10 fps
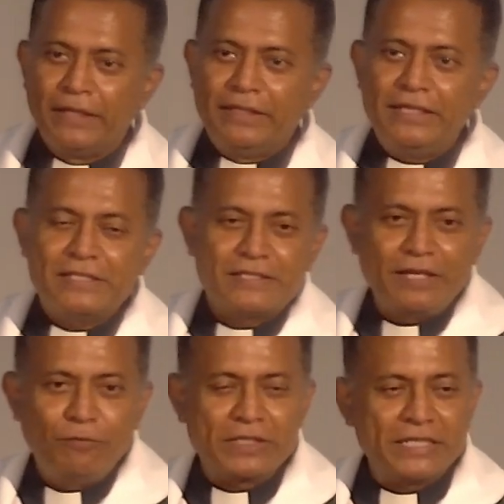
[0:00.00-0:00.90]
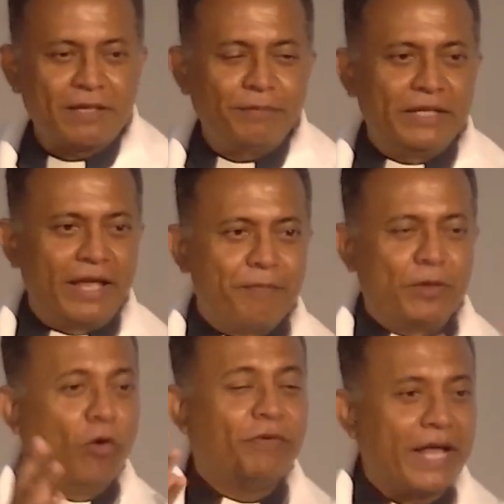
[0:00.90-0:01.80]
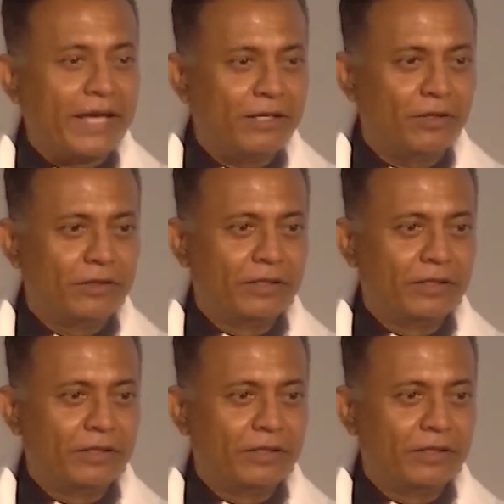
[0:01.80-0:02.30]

His sin wasn't something that happened overnight, you know.